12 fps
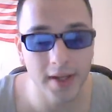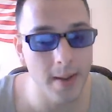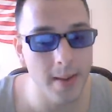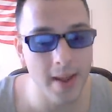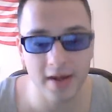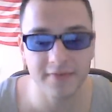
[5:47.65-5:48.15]

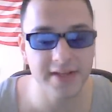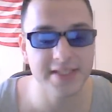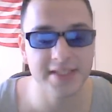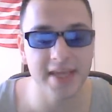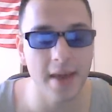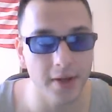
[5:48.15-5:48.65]
None of
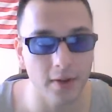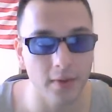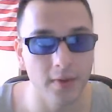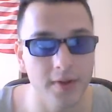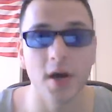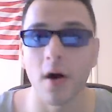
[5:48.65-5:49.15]
it's chemical.
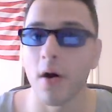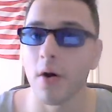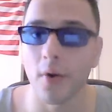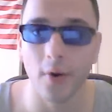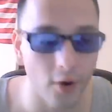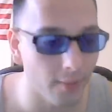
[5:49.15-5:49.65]
It's
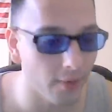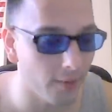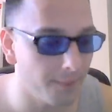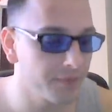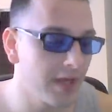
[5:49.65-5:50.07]
all herbal.